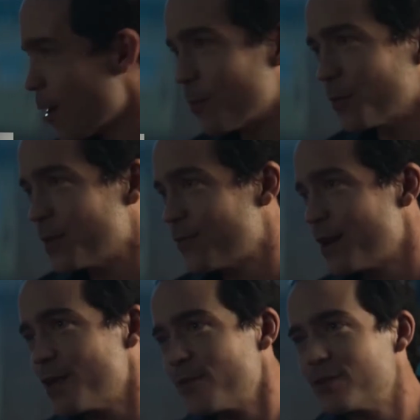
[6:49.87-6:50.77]
don't believe
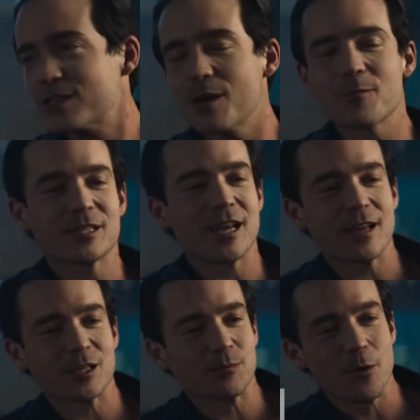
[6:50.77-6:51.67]
any of it. Someone's head
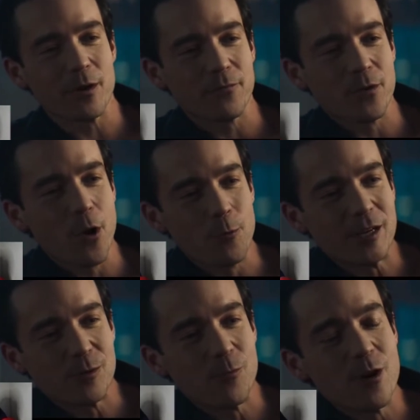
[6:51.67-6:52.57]
exploding for no
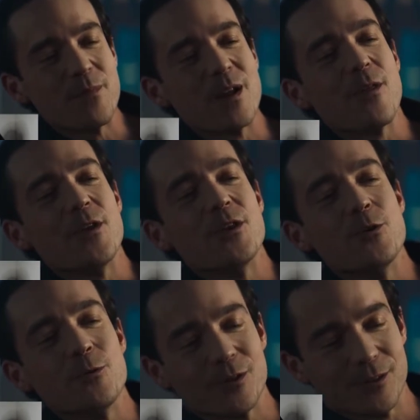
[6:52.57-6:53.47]
reason would have been on the
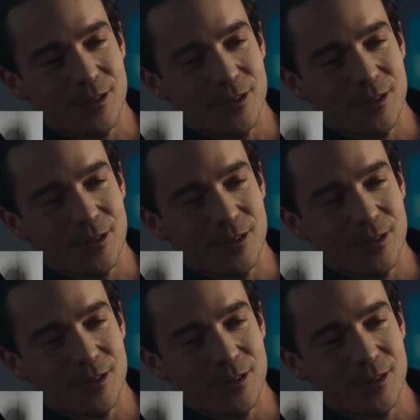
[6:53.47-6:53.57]
news or